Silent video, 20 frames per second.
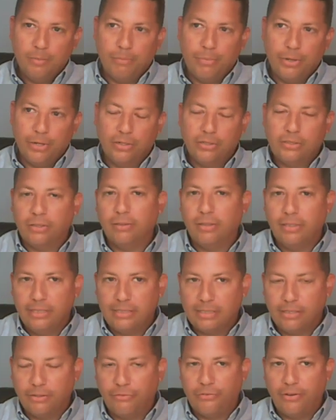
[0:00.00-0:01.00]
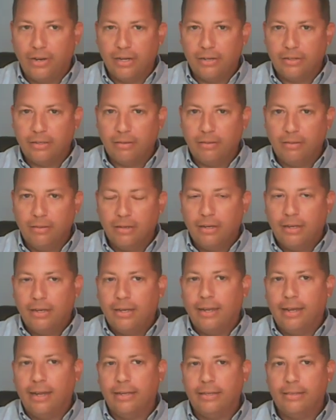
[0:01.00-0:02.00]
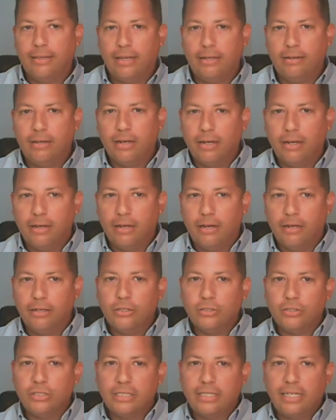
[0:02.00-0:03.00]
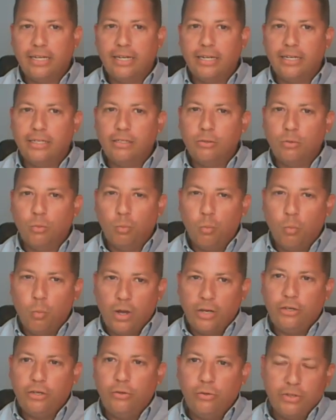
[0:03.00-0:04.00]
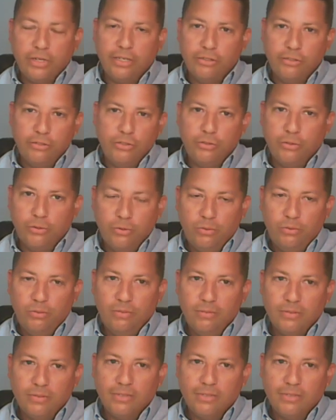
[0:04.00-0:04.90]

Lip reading: but also leads to failure, and then understand what you can do